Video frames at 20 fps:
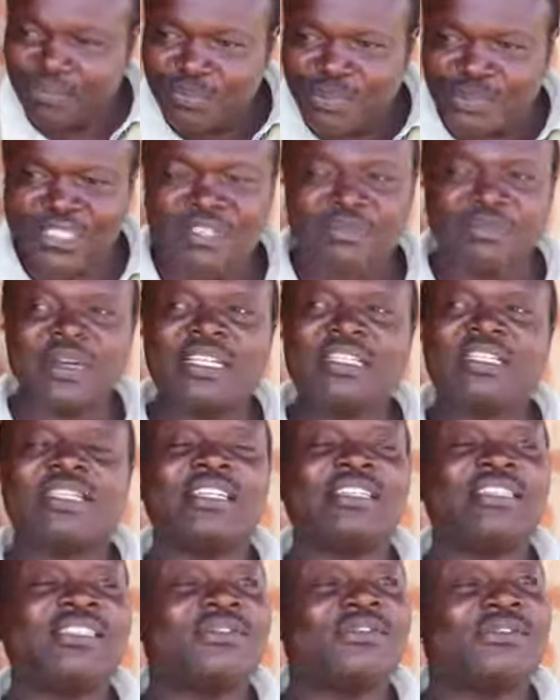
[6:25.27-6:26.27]
putting my
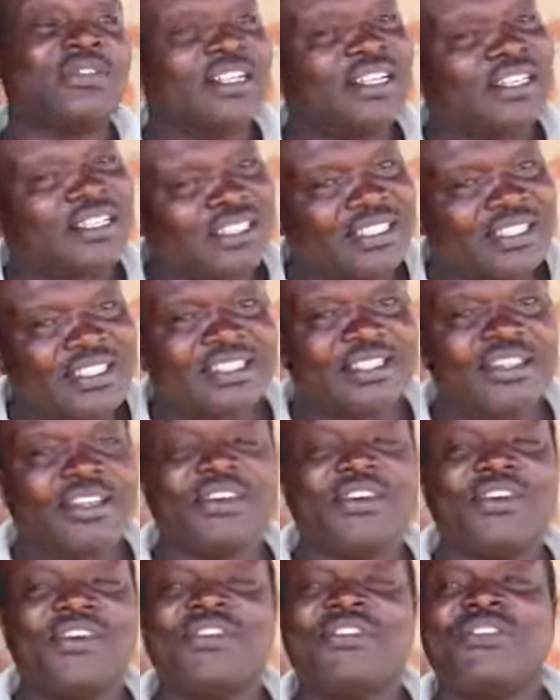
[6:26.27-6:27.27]
sites for the next
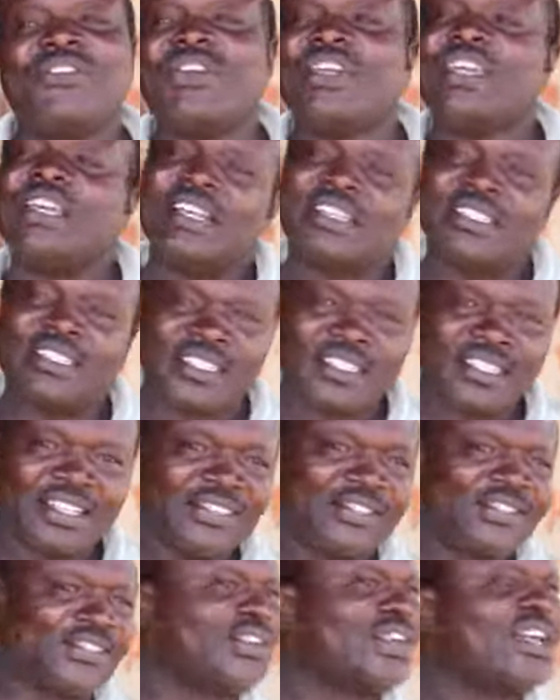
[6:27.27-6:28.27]
3 years,
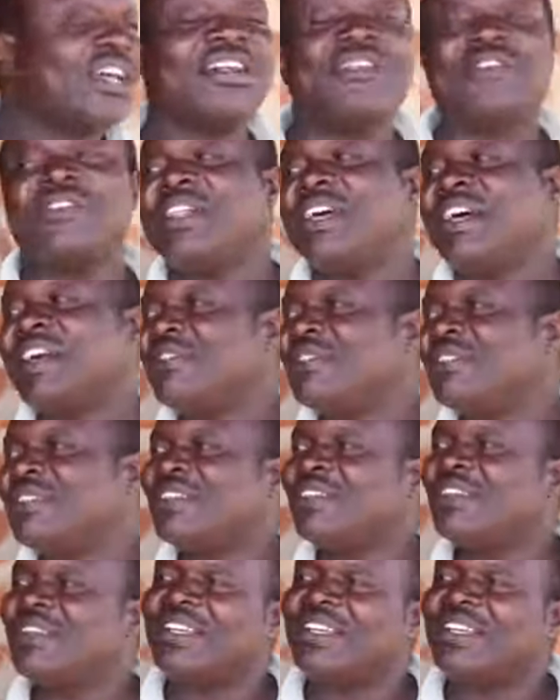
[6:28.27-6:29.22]
300 hives,